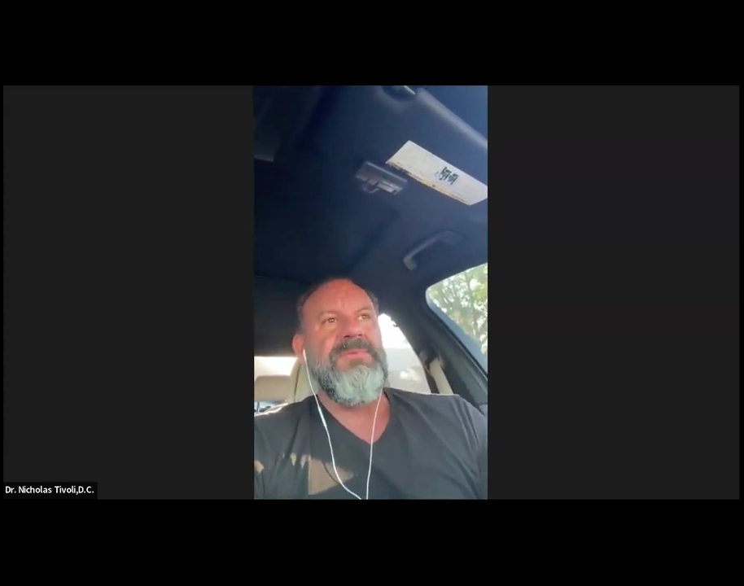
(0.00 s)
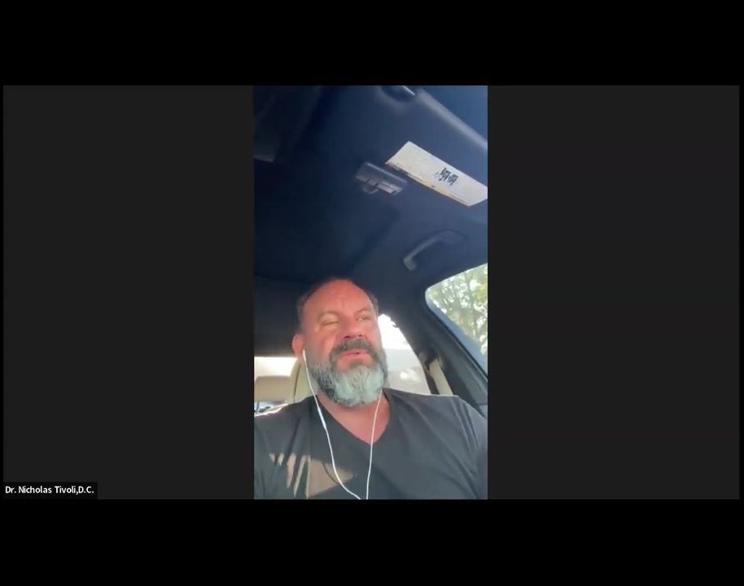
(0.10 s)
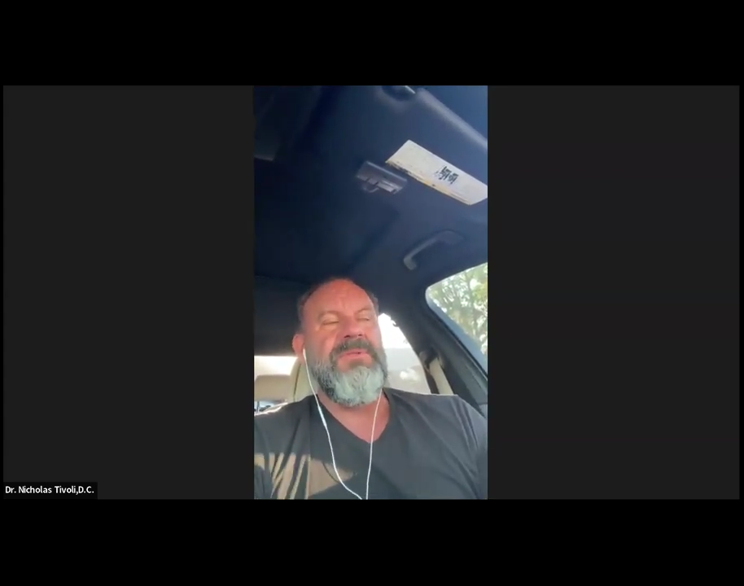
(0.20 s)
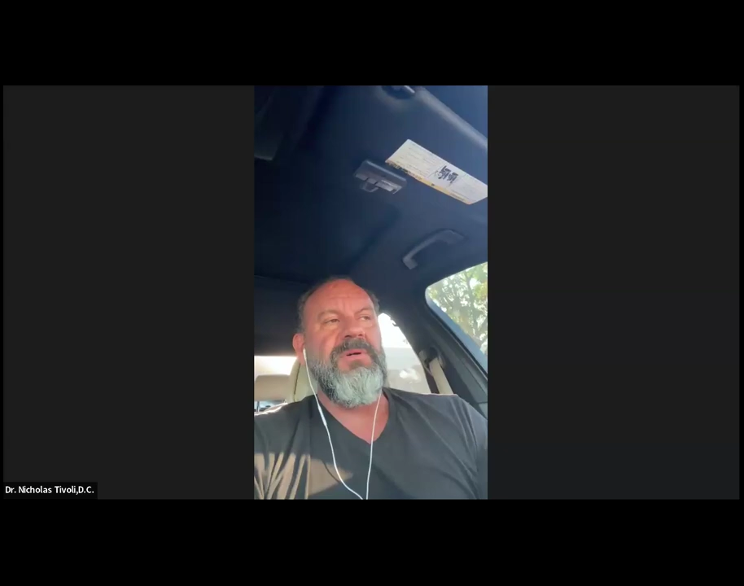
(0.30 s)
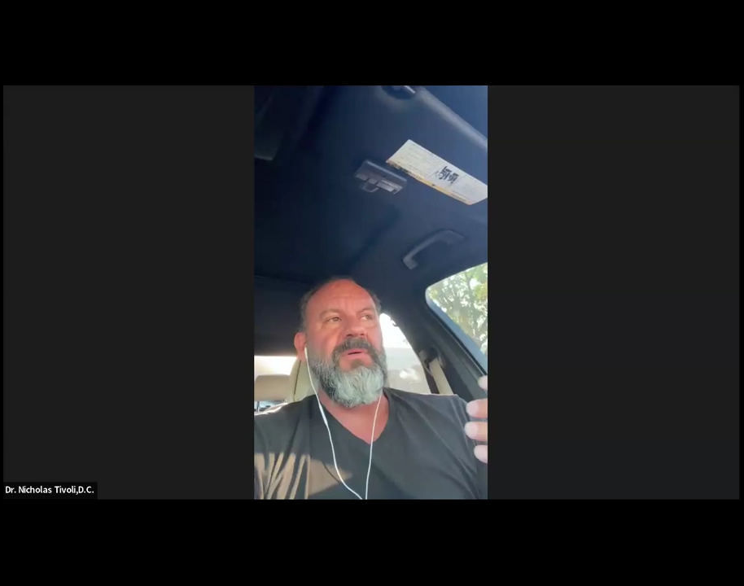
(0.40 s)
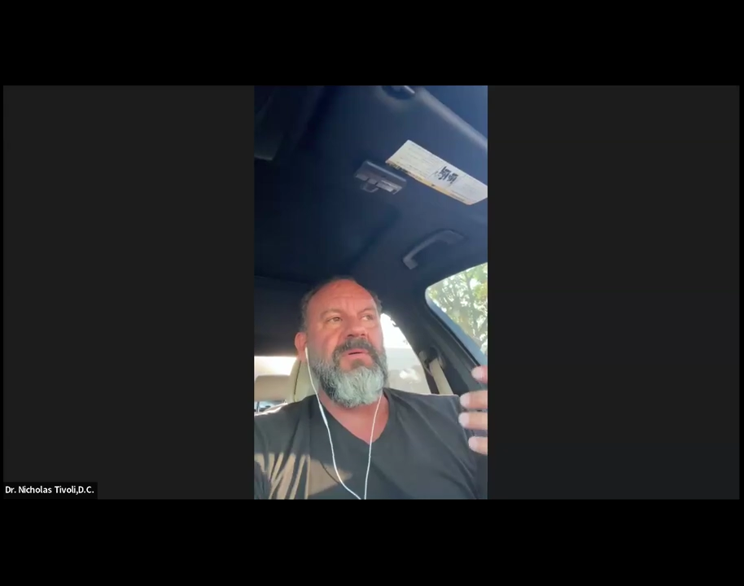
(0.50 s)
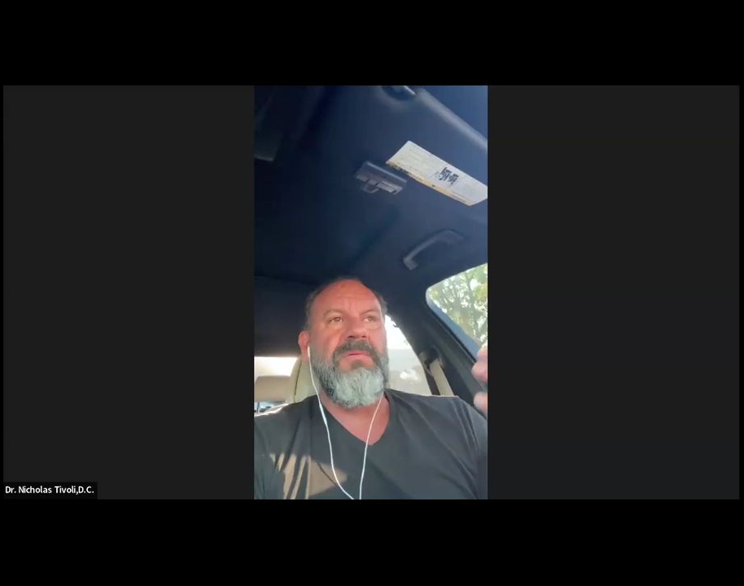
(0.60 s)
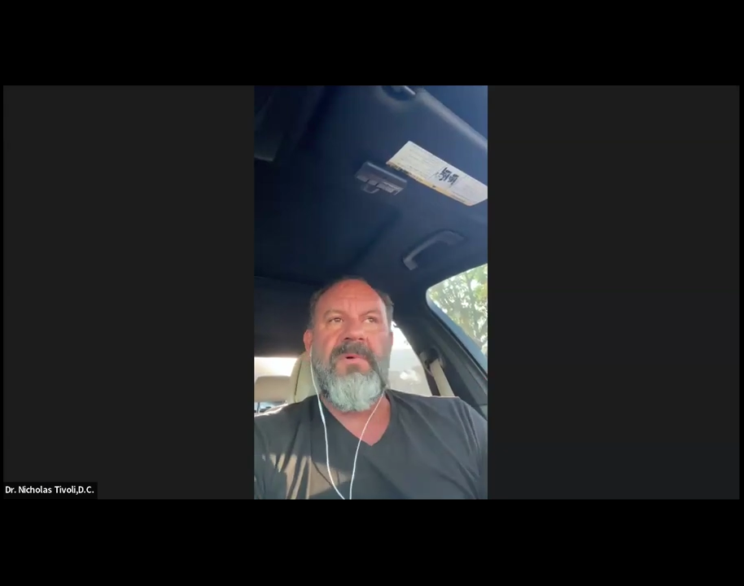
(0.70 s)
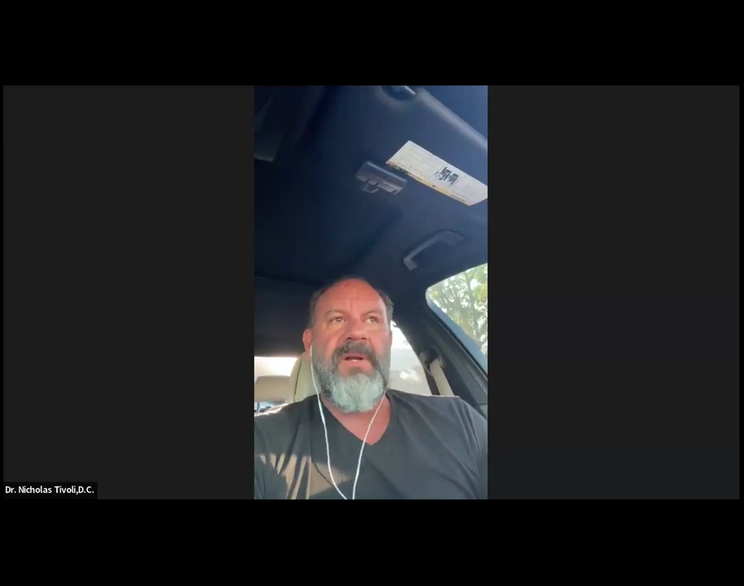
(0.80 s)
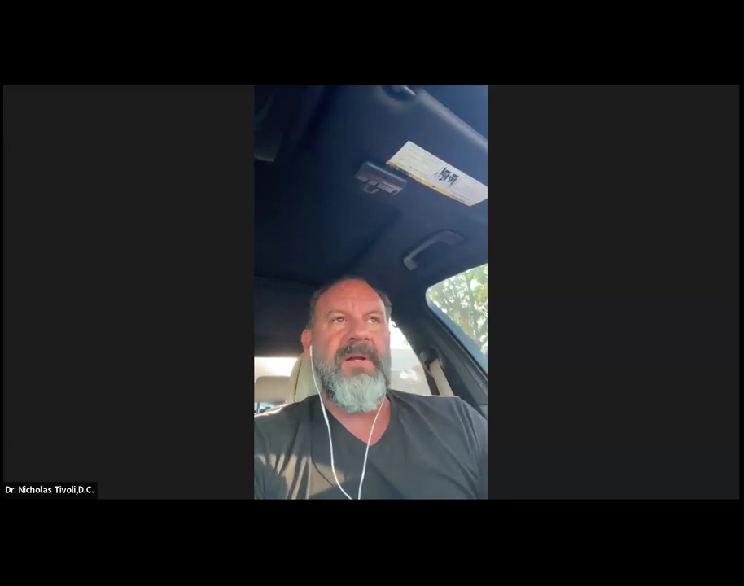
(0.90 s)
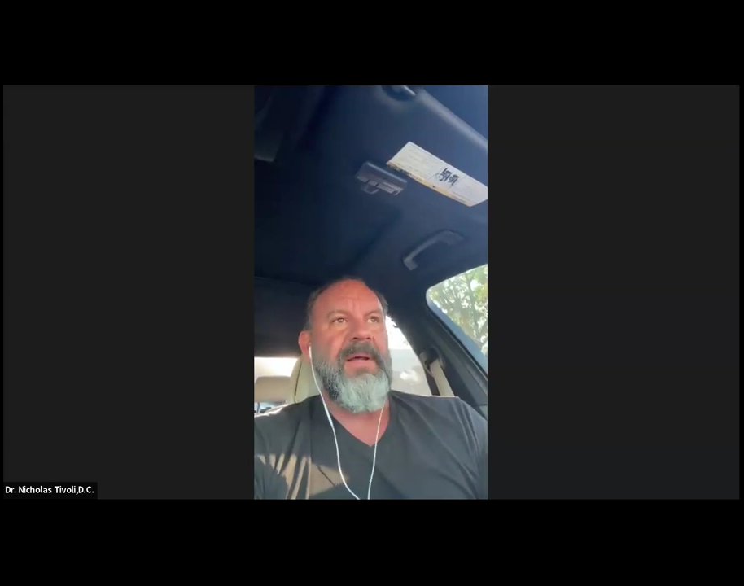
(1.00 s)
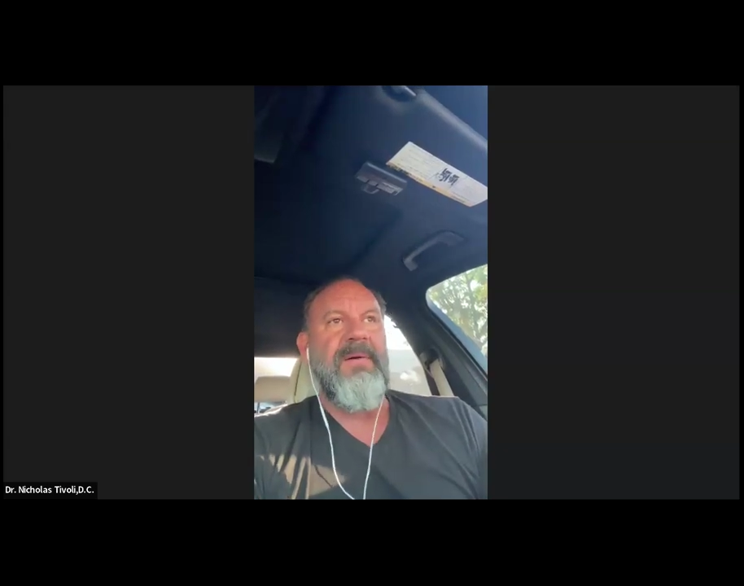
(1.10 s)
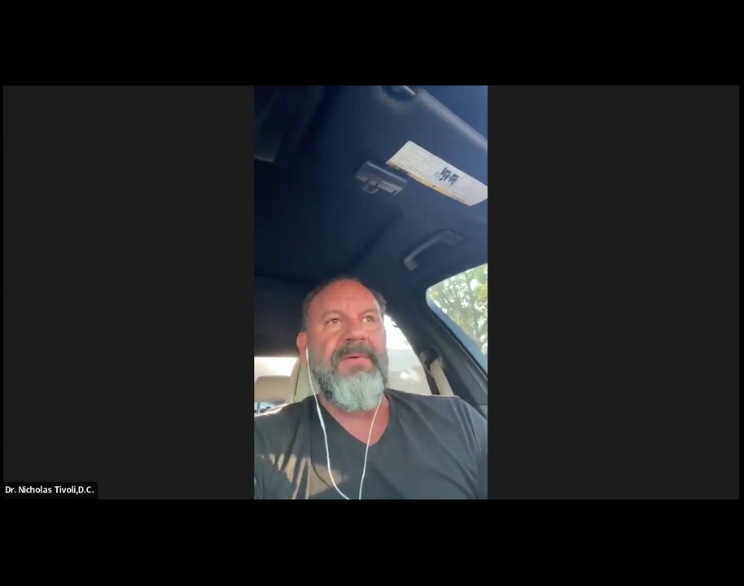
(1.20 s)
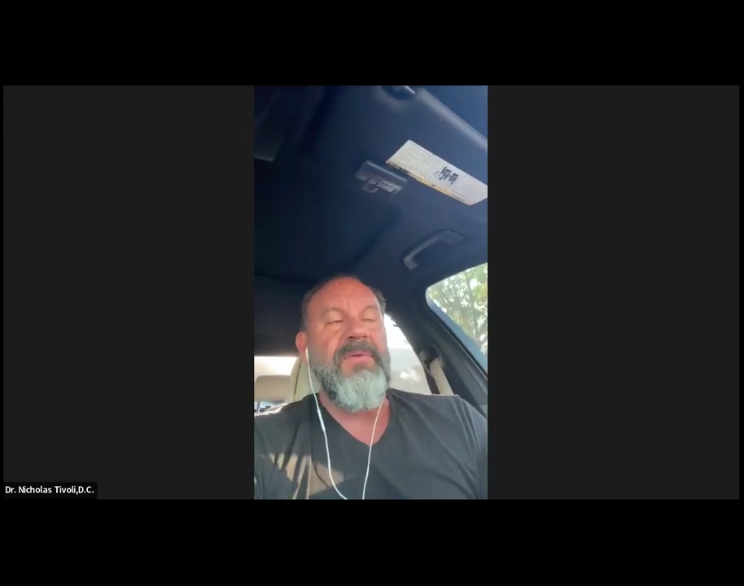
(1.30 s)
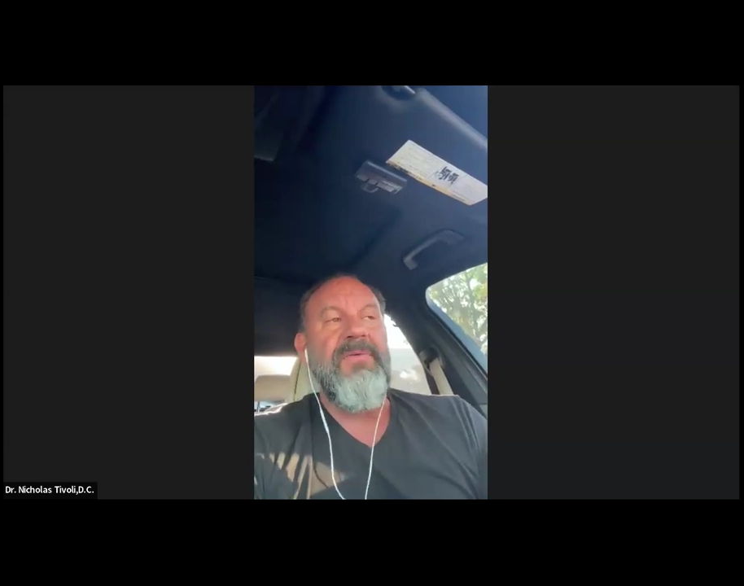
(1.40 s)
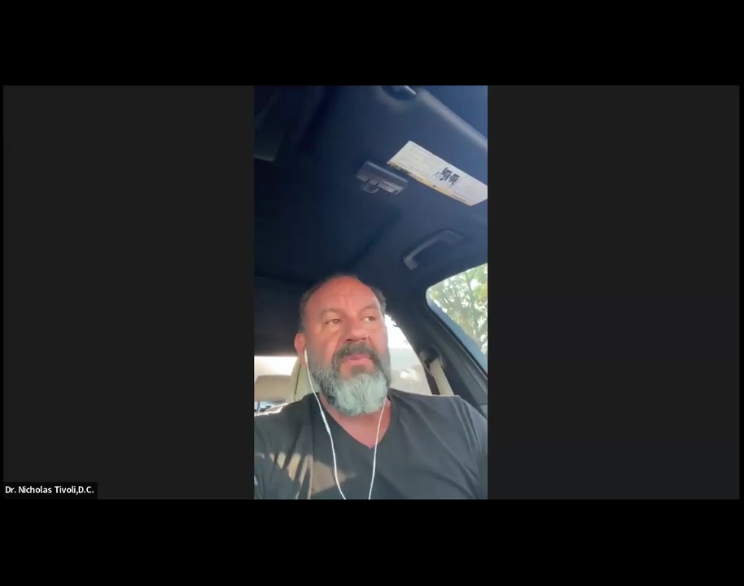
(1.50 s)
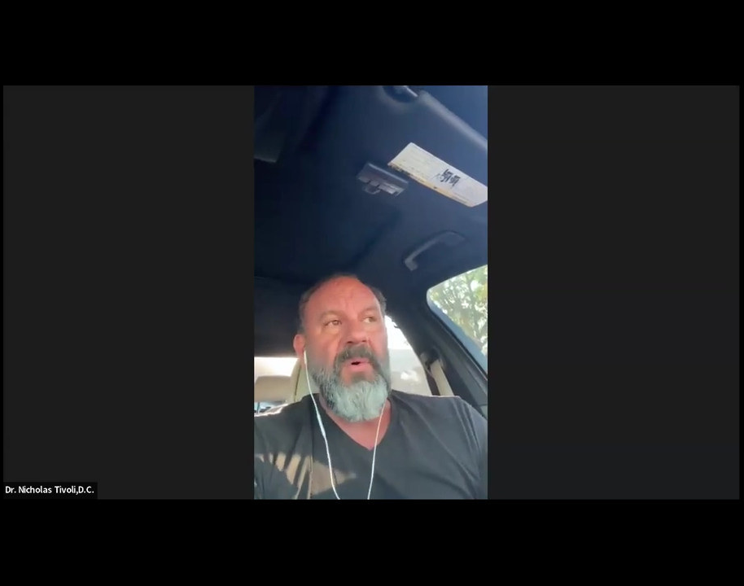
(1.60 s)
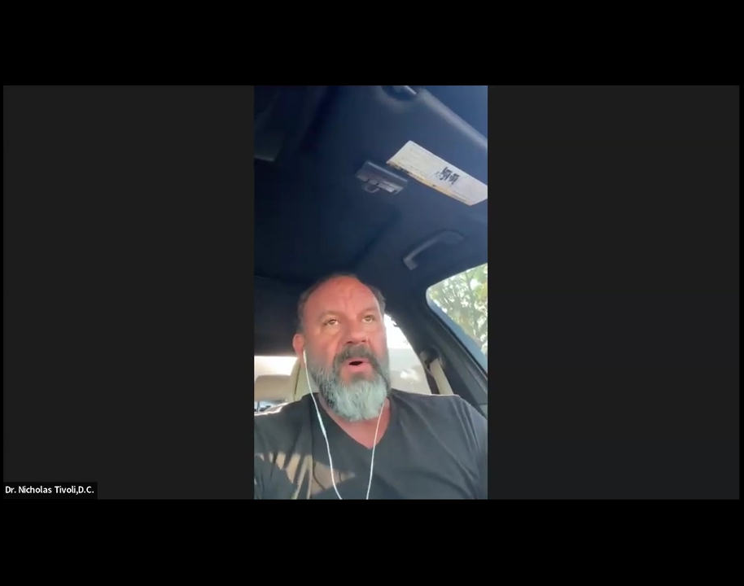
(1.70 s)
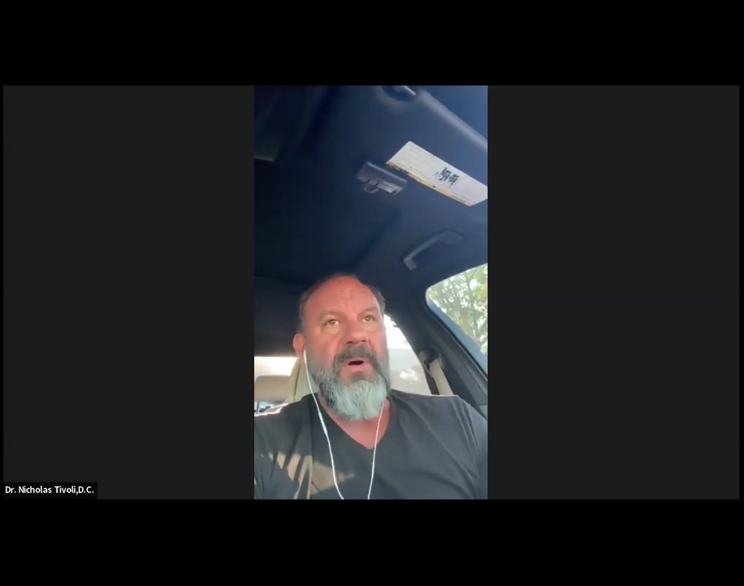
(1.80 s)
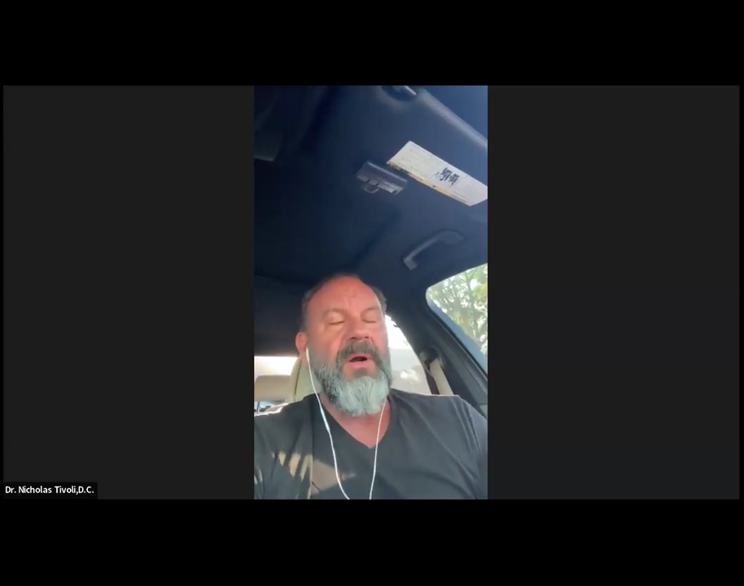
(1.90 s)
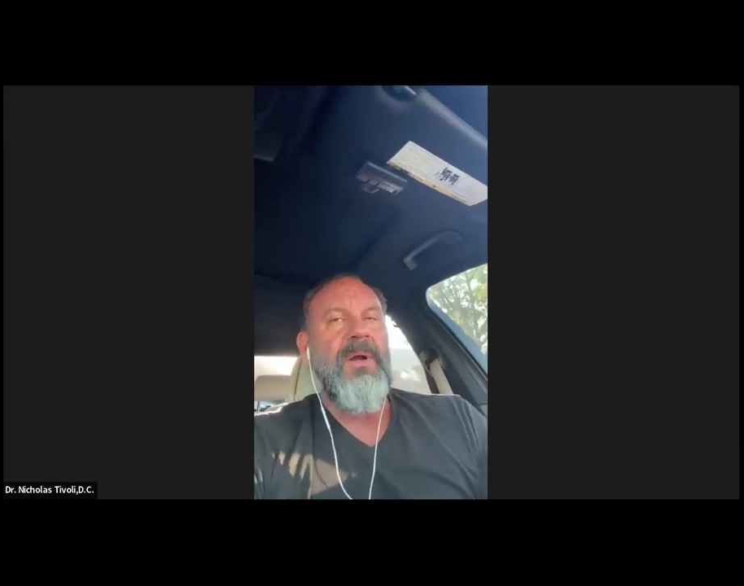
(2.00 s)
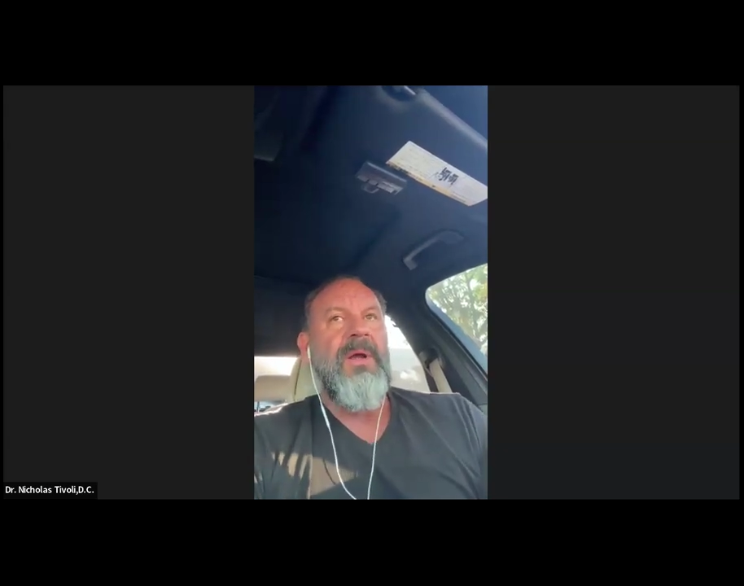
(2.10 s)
So when in doubt, use more.